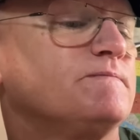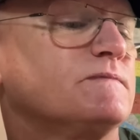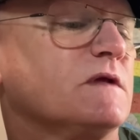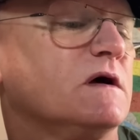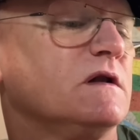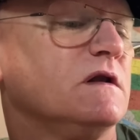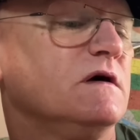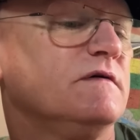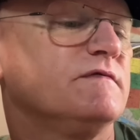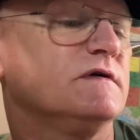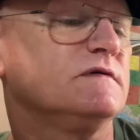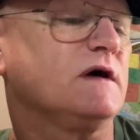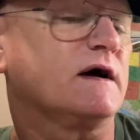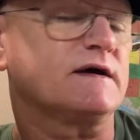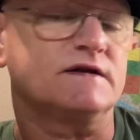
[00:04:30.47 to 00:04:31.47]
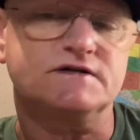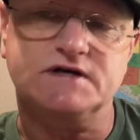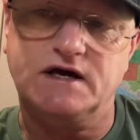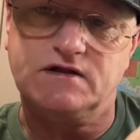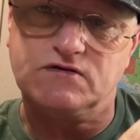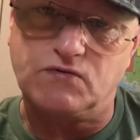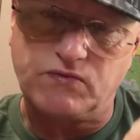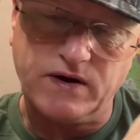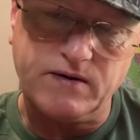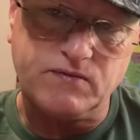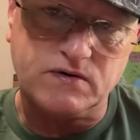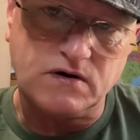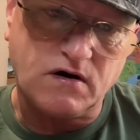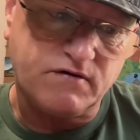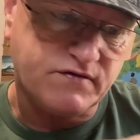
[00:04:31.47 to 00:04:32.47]
I love it. I can take the red
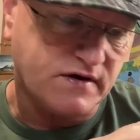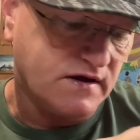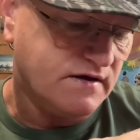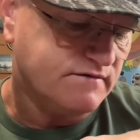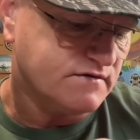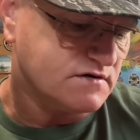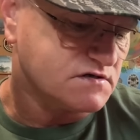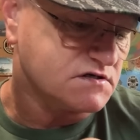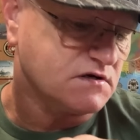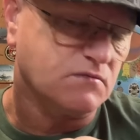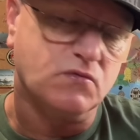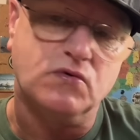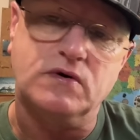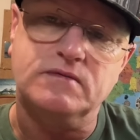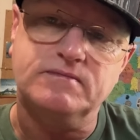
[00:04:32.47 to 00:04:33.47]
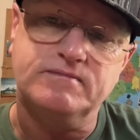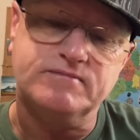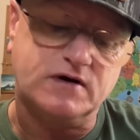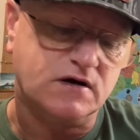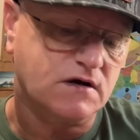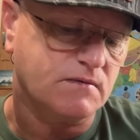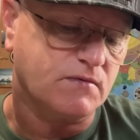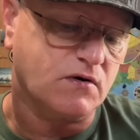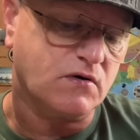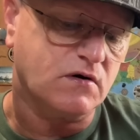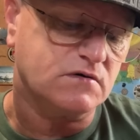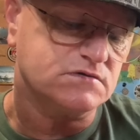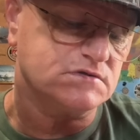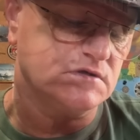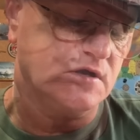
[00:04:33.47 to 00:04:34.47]
one off and give it to someone I come
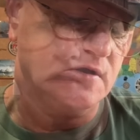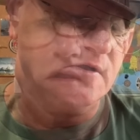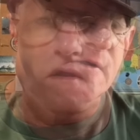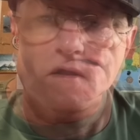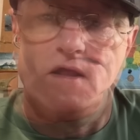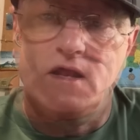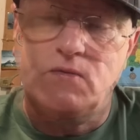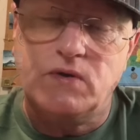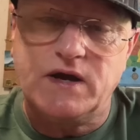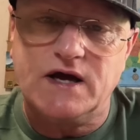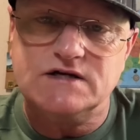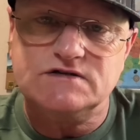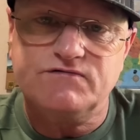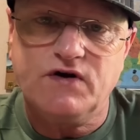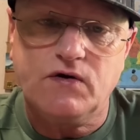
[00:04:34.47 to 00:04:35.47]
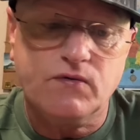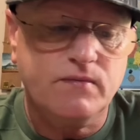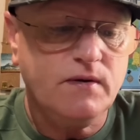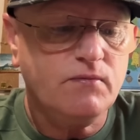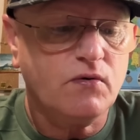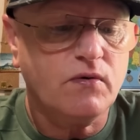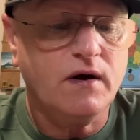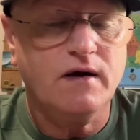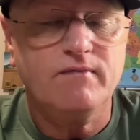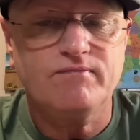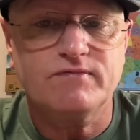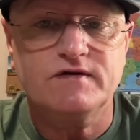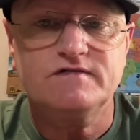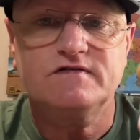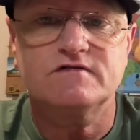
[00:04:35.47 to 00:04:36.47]
across. Anyway, guys, if I remember
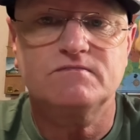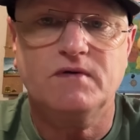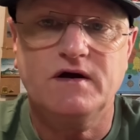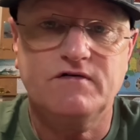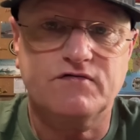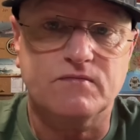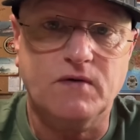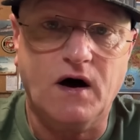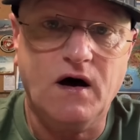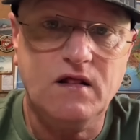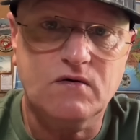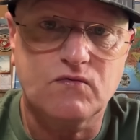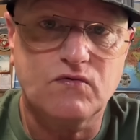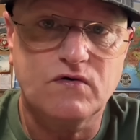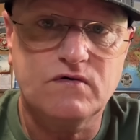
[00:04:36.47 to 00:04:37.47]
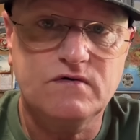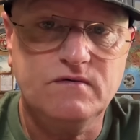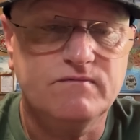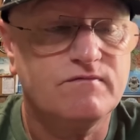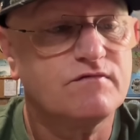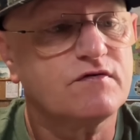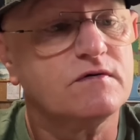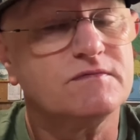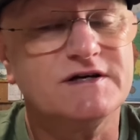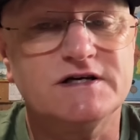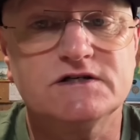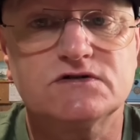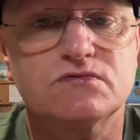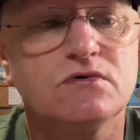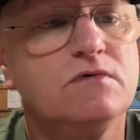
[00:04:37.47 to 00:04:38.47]
right, this is made from olive wood from
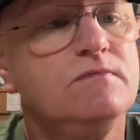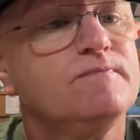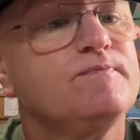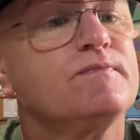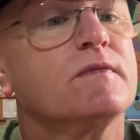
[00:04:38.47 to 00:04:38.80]
Israel.